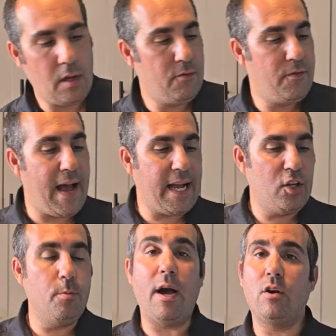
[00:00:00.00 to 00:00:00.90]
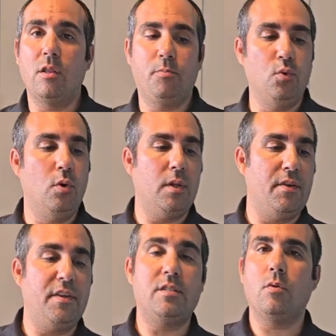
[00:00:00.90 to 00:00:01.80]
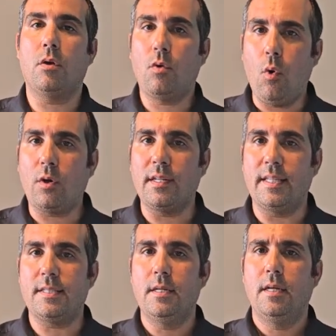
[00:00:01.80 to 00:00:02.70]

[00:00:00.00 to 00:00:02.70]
vacuum out of the pool if it's cordless?